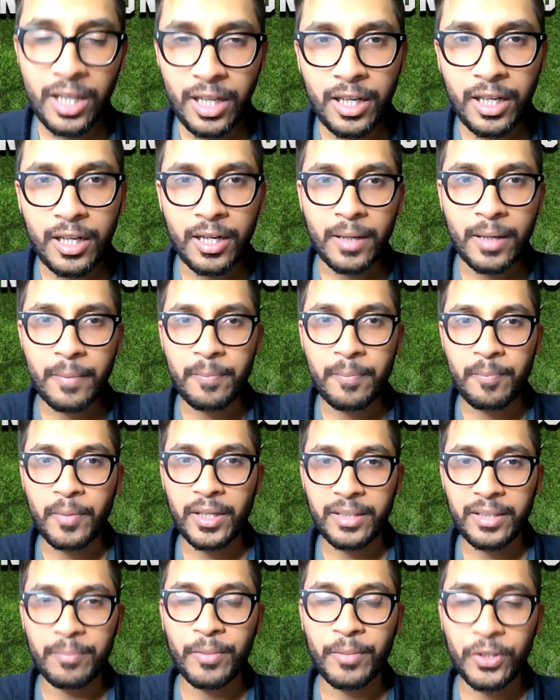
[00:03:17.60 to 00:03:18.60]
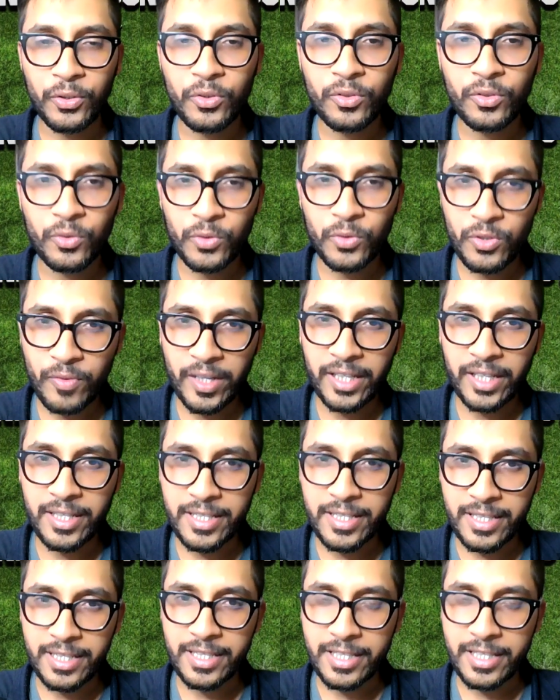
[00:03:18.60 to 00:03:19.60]
But two
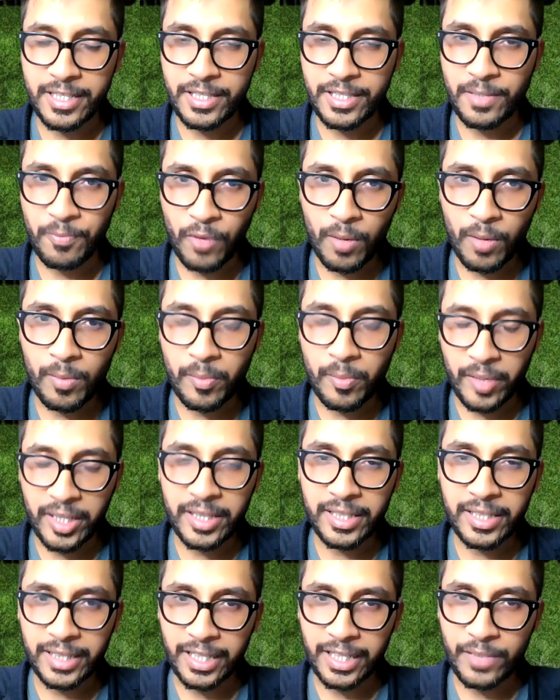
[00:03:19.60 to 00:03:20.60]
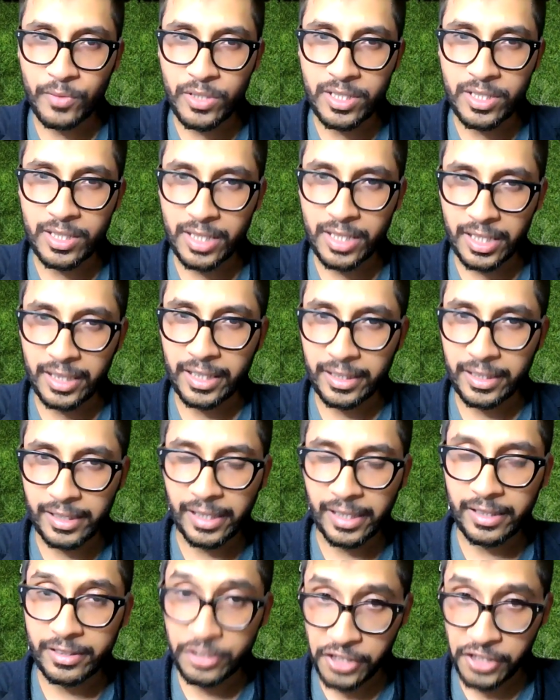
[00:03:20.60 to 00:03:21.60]
strikers is a problem, and I think that was the thing
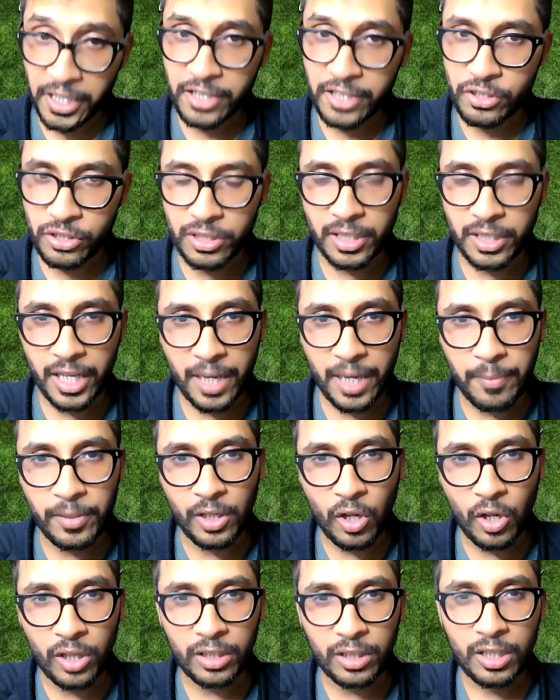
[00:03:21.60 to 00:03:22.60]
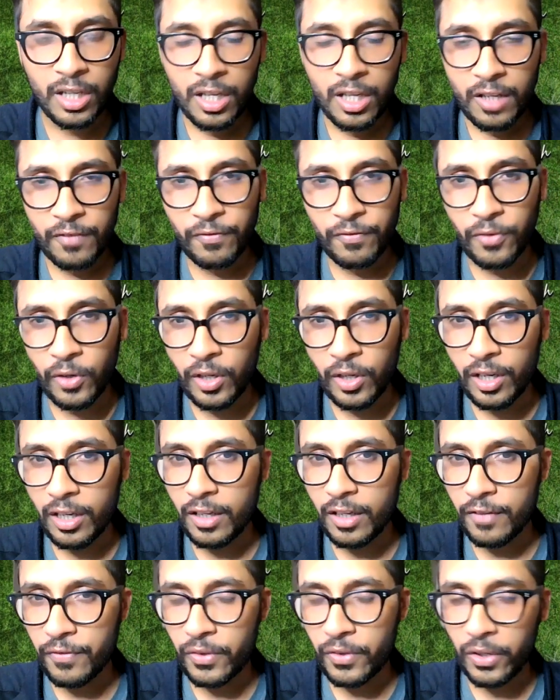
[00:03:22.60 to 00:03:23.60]
that changed the game a lot
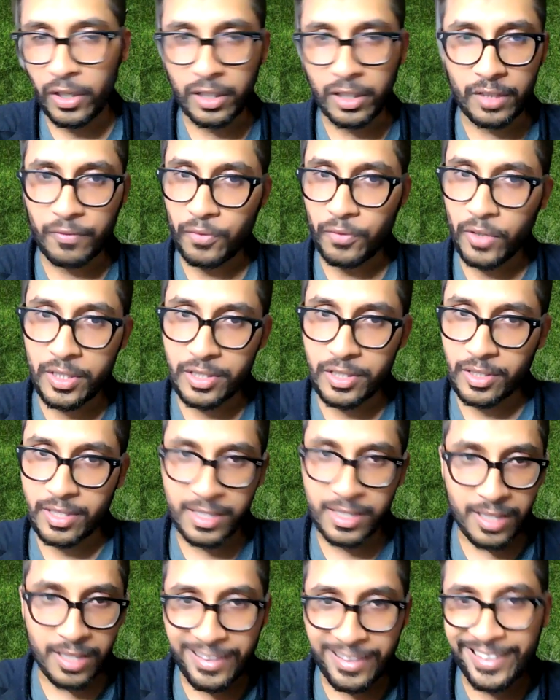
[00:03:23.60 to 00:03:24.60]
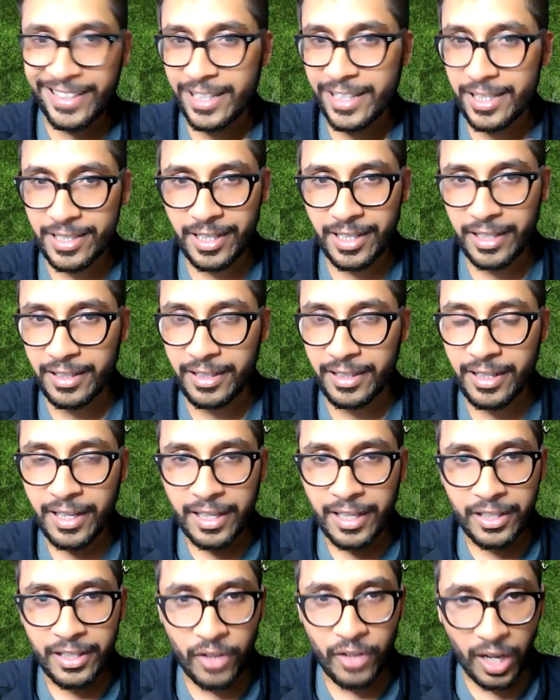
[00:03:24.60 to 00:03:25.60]
for Nottingham Forest, because suddenly they started
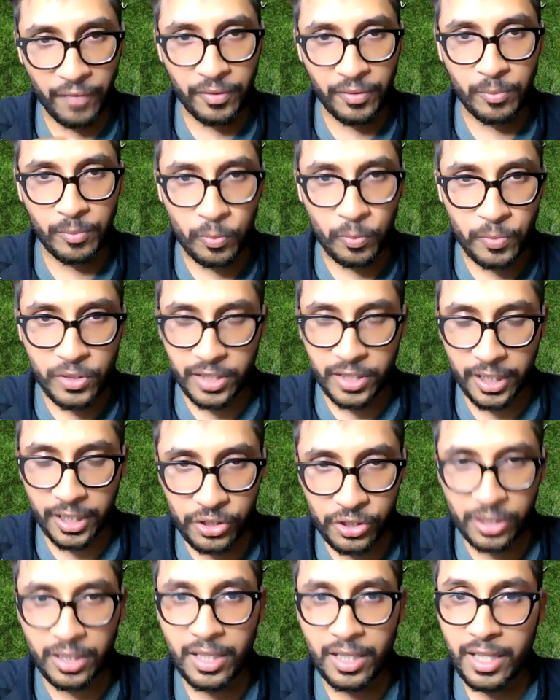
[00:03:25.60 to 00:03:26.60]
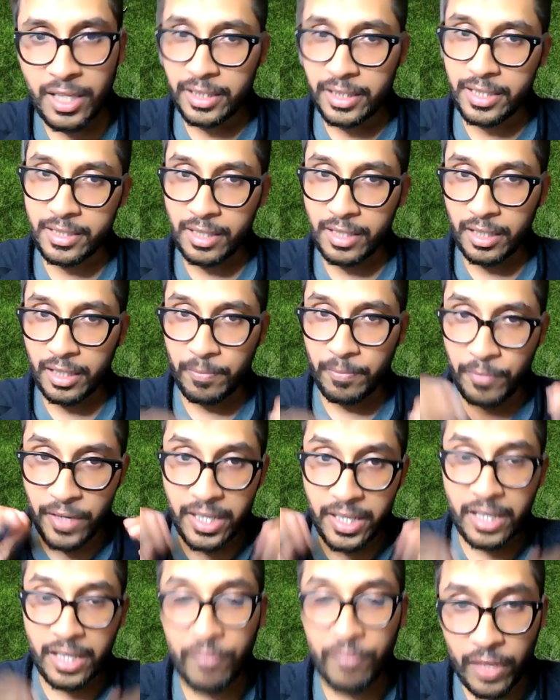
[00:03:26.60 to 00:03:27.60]
having more possession. They started
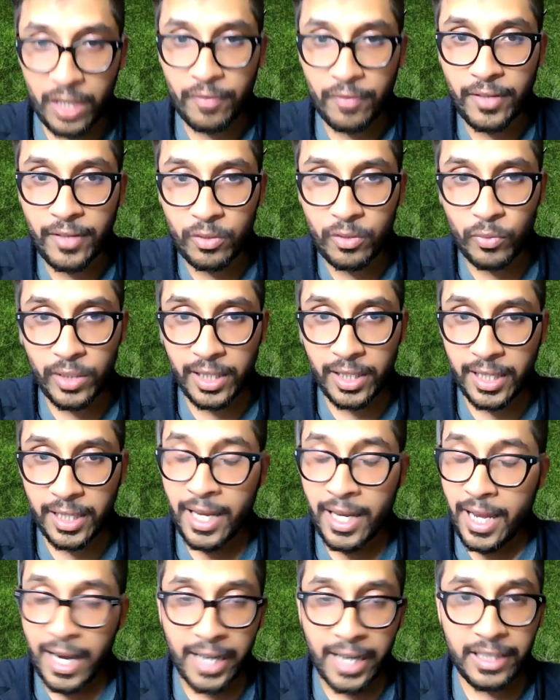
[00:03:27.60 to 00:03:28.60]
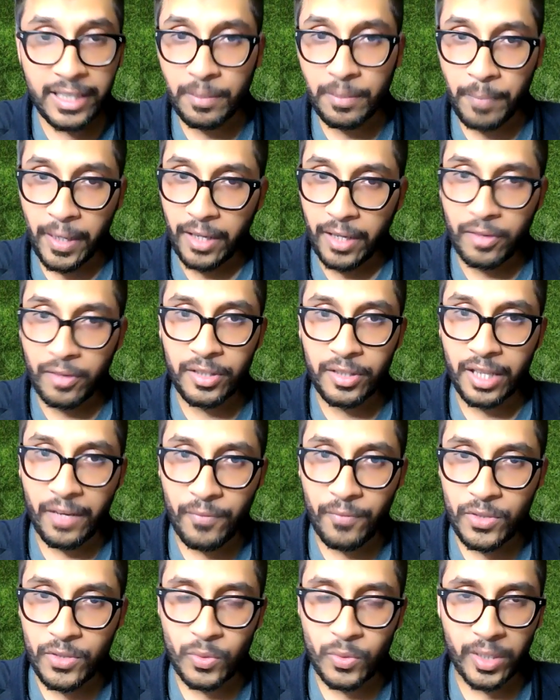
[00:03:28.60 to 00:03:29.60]
breaking very quickly. I think the pattern of the
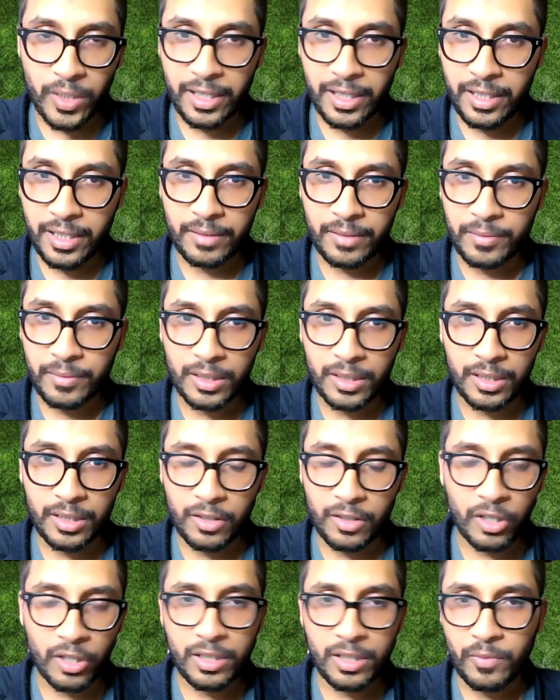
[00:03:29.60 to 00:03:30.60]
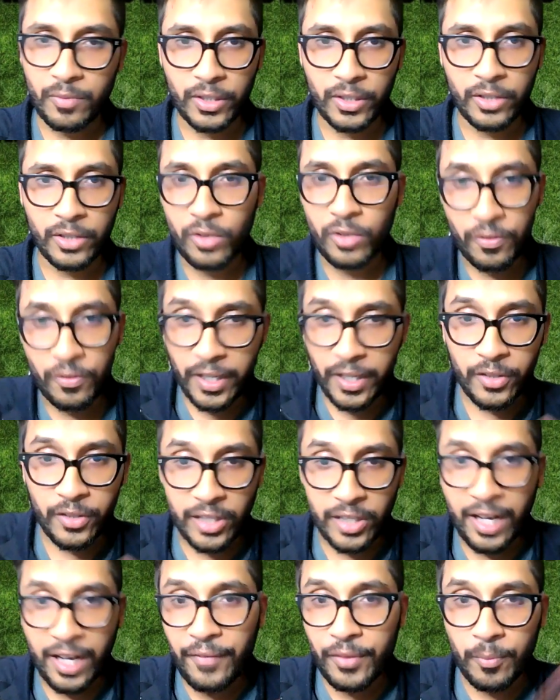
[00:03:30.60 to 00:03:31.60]
game was quite clear. Nottingham were like, okay, fine, you
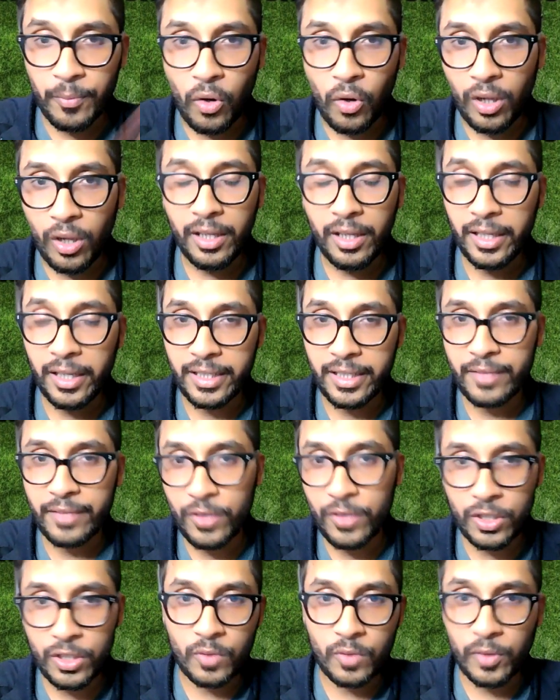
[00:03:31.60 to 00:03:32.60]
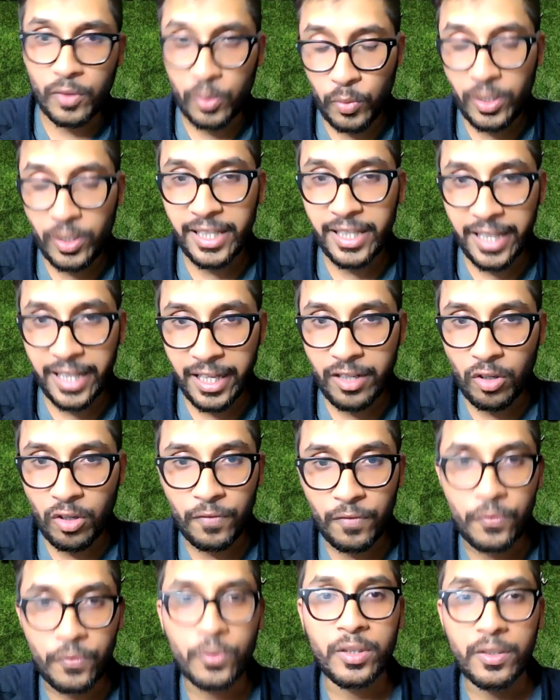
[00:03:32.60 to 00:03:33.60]
can have the ball, and then we'll quickly get it
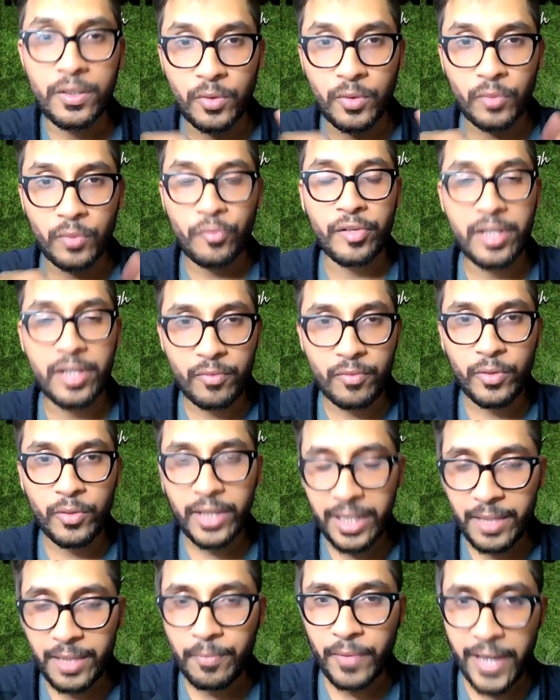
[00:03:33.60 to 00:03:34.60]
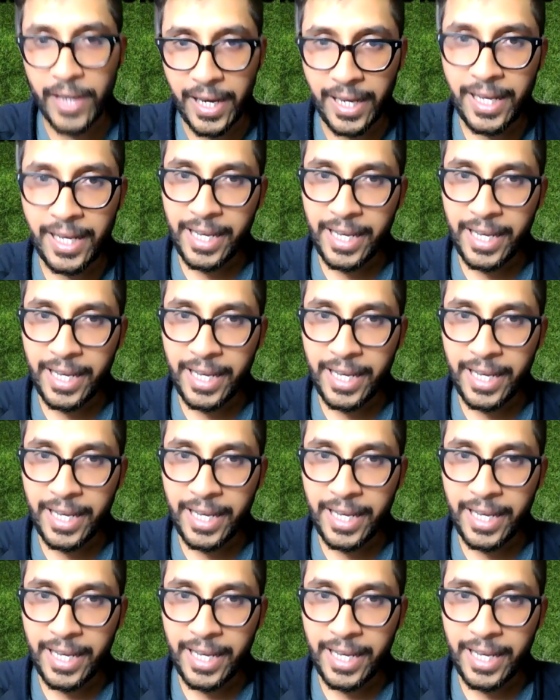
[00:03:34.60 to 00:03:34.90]
off you, and then we'll quickly break.